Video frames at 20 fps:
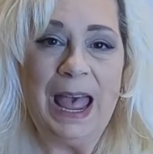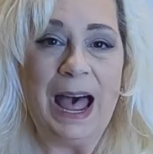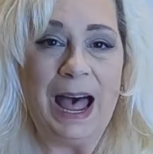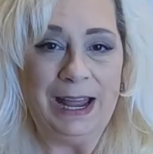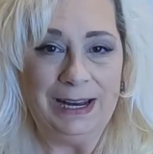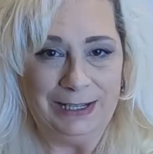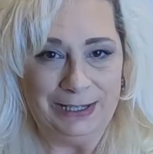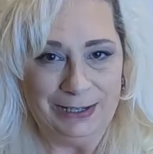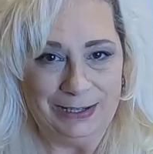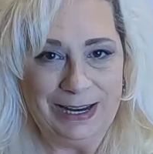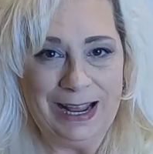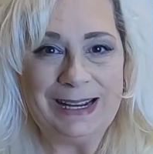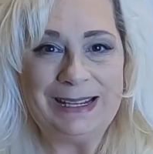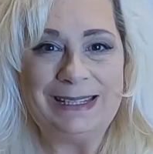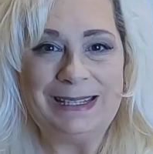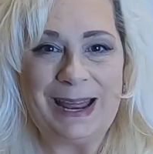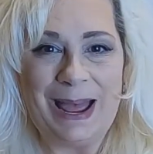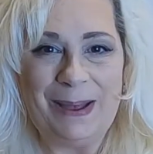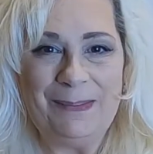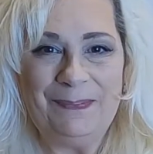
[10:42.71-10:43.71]
Until next
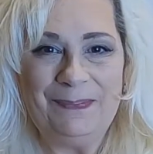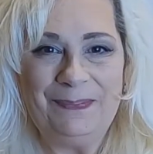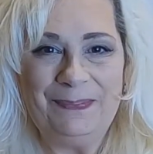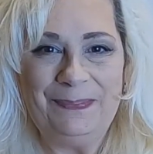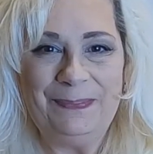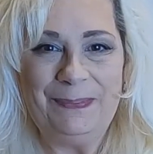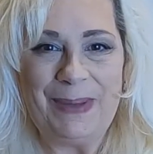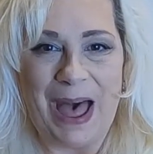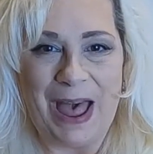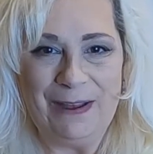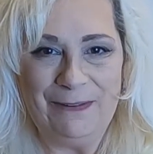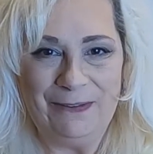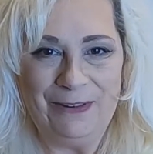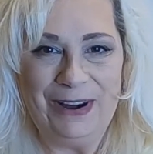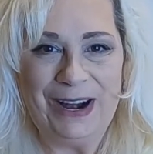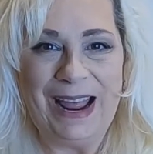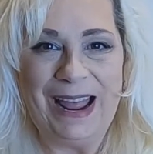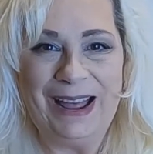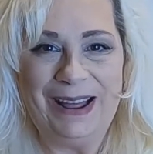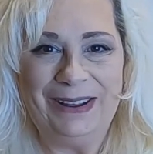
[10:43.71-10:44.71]
time, bye for
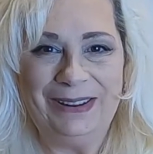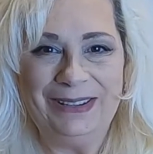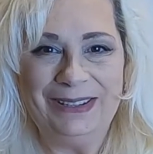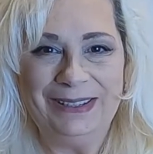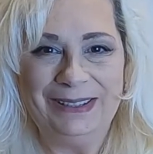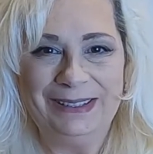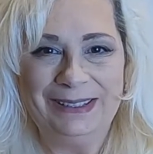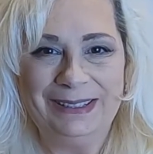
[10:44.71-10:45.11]
now.